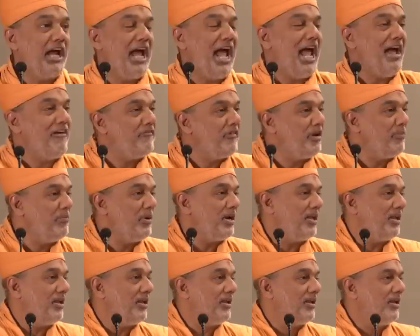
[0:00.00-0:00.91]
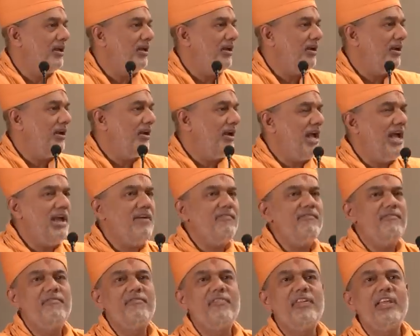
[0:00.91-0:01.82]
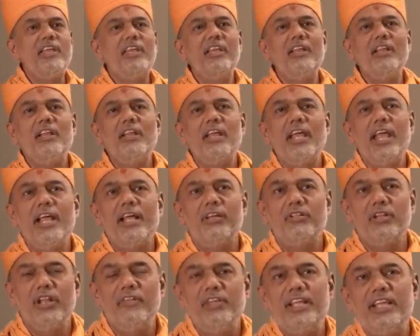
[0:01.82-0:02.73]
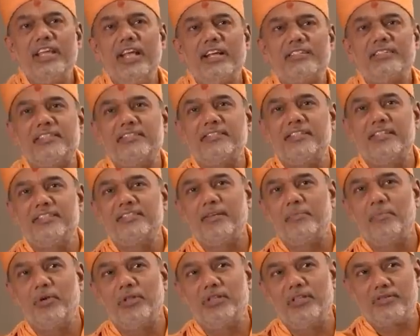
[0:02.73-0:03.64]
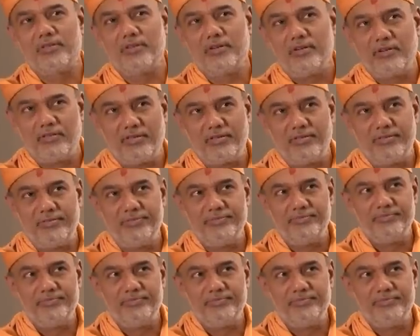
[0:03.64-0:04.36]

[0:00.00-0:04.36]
everybody, every living existence upon this earth